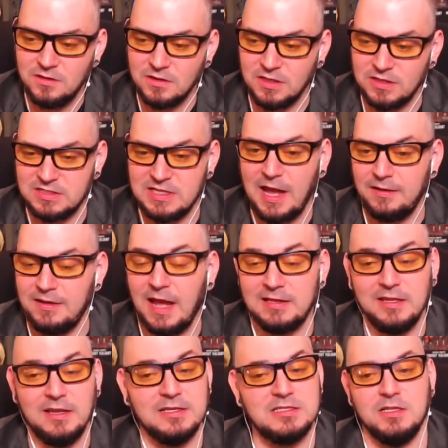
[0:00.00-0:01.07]
Because not
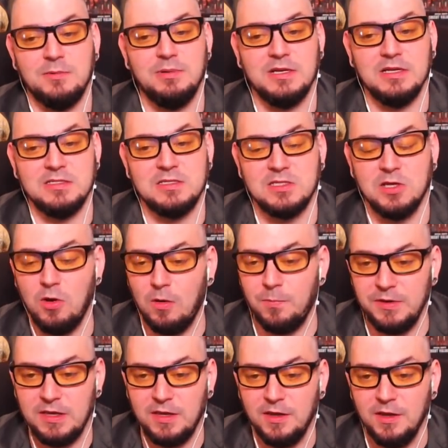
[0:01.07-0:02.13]
necessarily because it's so
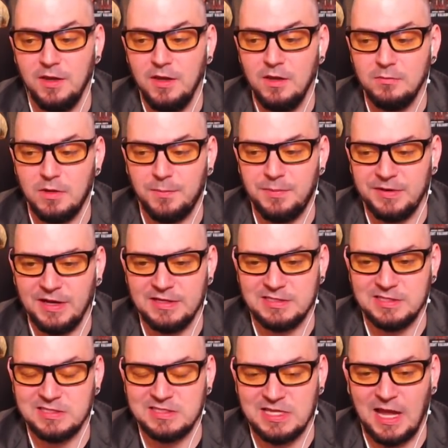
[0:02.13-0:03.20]
OP, but
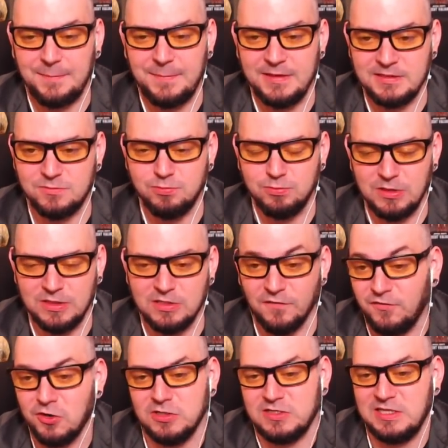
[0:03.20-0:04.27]
because it's
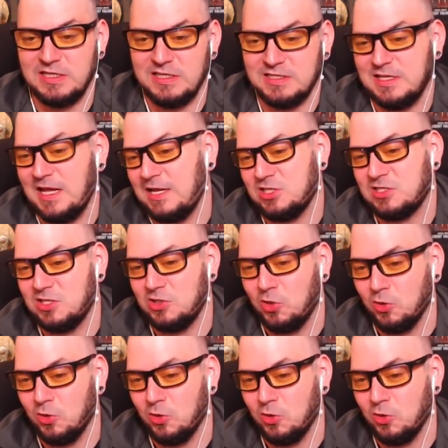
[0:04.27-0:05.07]
diversity is not just an